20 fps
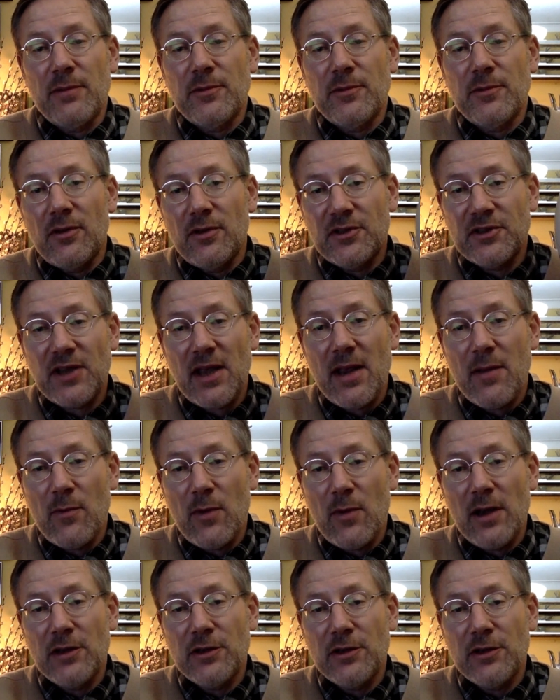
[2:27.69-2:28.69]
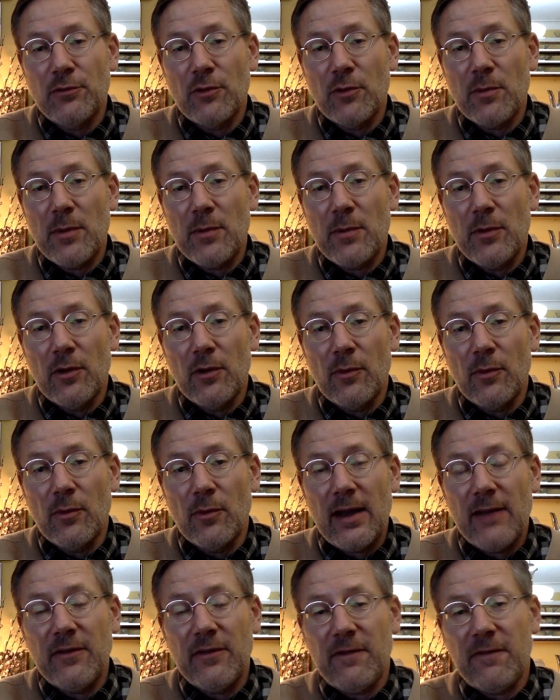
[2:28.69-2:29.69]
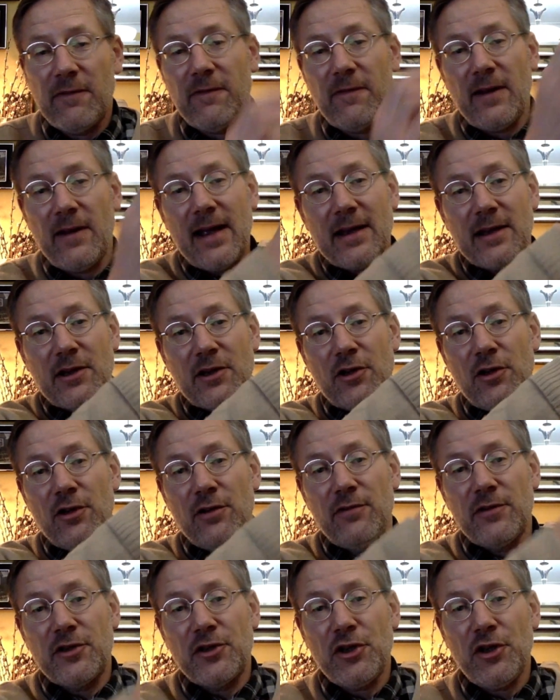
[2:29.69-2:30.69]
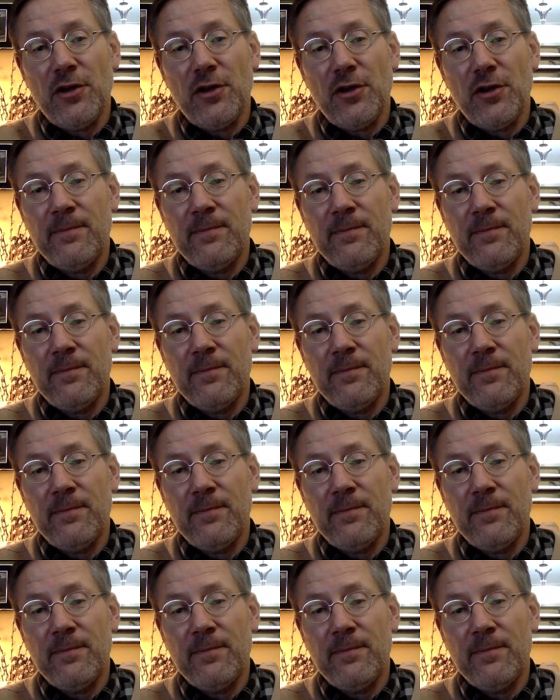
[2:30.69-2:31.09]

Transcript: So the same way as a rugby ball, we have a flat curvature